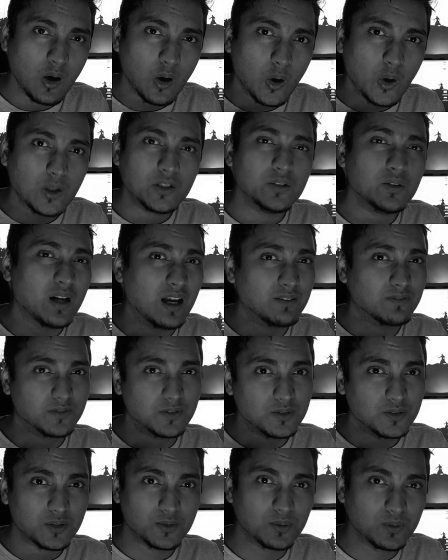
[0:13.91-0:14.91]
All you have
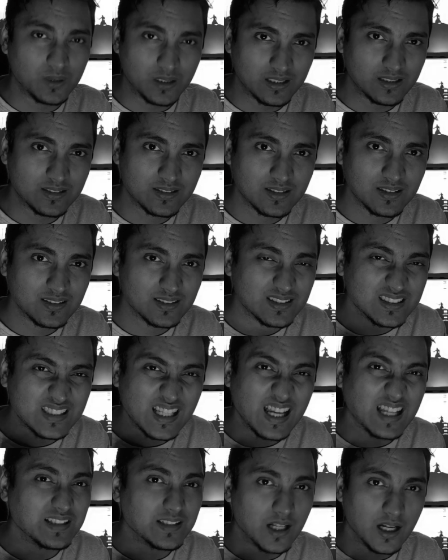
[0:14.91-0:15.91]
to do is
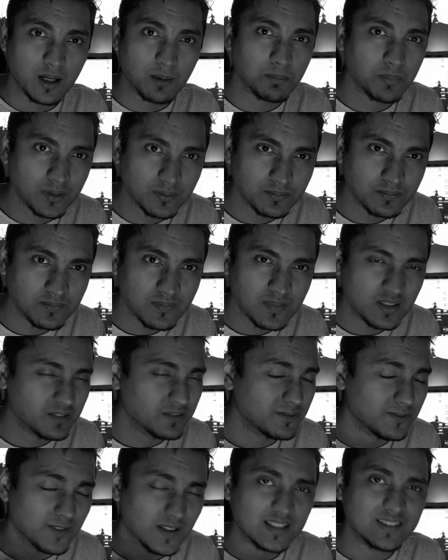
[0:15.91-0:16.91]
stand up,
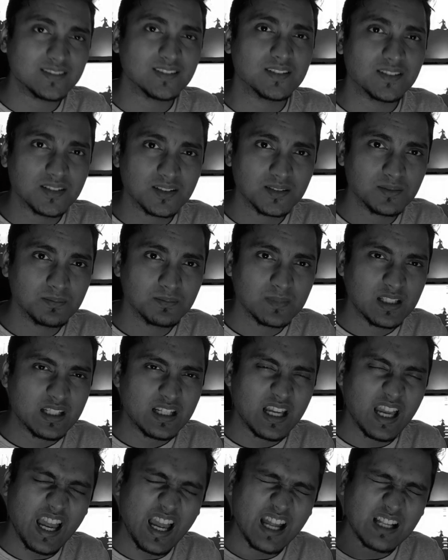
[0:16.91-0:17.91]
face it,
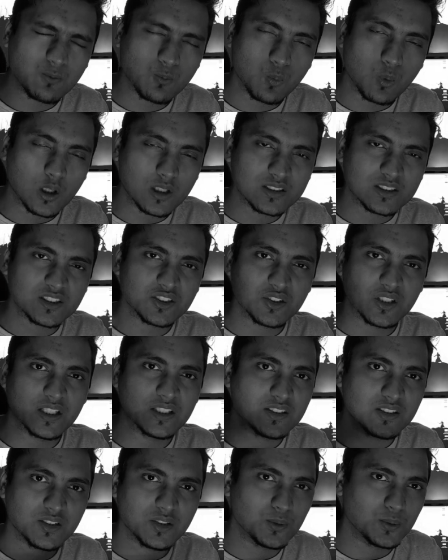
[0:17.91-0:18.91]
and walk
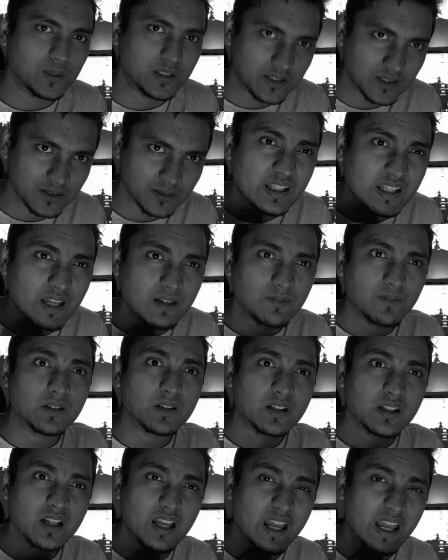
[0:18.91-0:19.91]
straight through it.
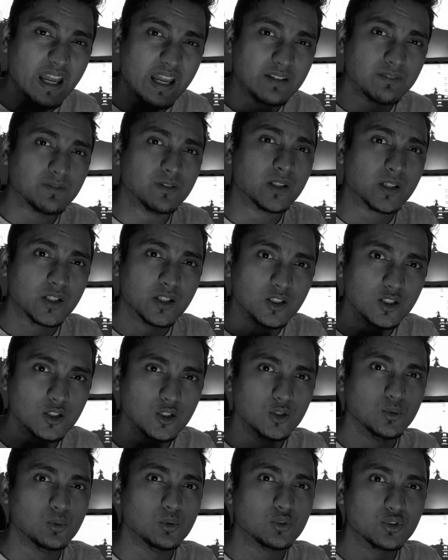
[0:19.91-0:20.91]
Never, ever
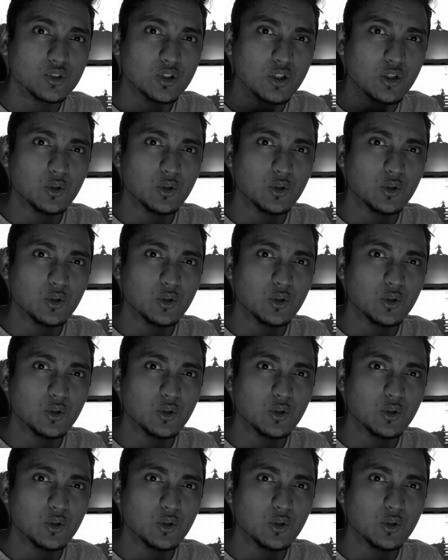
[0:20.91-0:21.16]
lose